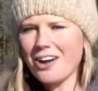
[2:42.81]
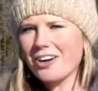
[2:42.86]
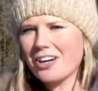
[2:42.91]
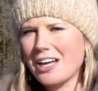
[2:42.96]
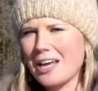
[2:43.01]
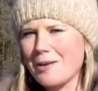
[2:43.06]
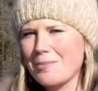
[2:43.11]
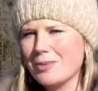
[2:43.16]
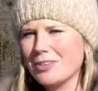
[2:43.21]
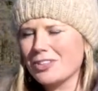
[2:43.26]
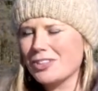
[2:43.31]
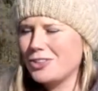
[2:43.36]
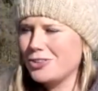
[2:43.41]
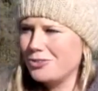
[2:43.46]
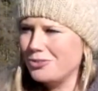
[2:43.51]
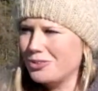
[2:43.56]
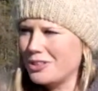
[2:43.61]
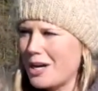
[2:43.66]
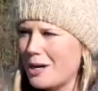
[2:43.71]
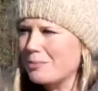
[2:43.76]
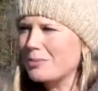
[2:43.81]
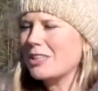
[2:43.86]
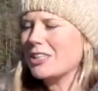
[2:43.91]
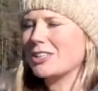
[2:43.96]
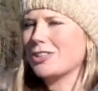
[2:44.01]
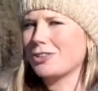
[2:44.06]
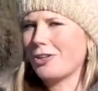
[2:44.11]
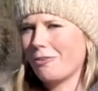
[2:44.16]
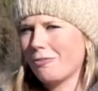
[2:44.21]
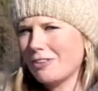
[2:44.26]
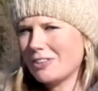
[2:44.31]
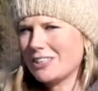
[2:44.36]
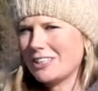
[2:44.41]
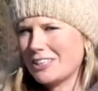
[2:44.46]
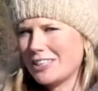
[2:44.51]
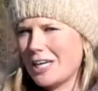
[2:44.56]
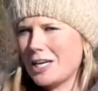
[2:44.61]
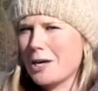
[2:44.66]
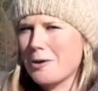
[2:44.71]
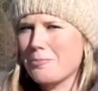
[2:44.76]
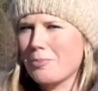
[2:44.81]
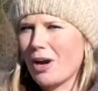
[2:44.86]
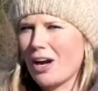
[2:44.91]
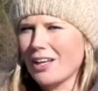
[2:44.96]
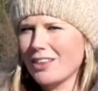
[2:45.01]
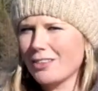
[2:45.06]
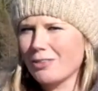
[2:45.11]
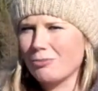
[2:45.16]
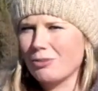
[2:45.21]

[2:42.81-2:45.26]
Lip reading: aren't able to come to the surface and take a breath,